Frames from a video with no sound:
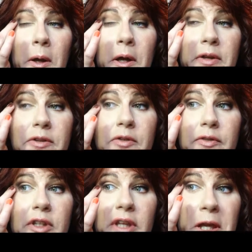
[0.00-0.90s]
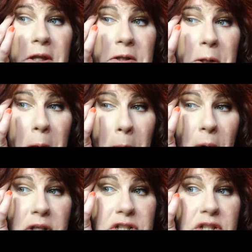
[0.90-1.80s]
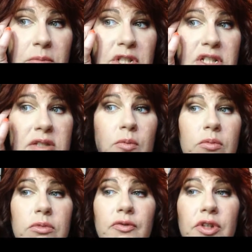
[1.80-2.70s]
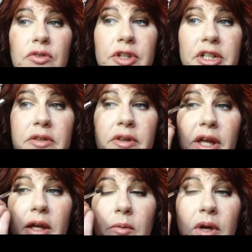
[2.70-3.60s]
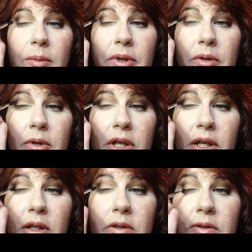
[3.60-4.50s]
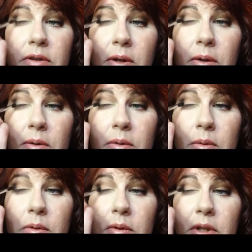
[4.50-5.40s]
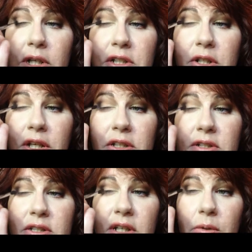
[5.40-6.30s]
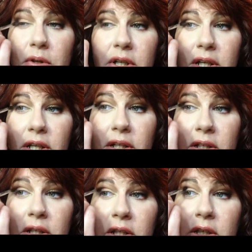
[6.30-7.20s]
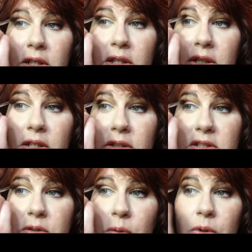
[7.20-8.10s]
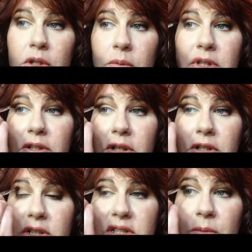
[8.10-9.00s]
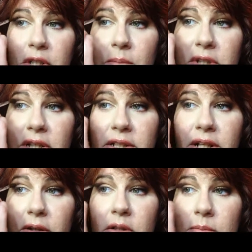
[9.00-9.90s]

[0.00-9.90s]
And if you feel like it's getting where it shouldn't be, just feel free to do that and wipe it away. So we're going to try to stay right in this corner with the darkness, and we're going to blend it out in a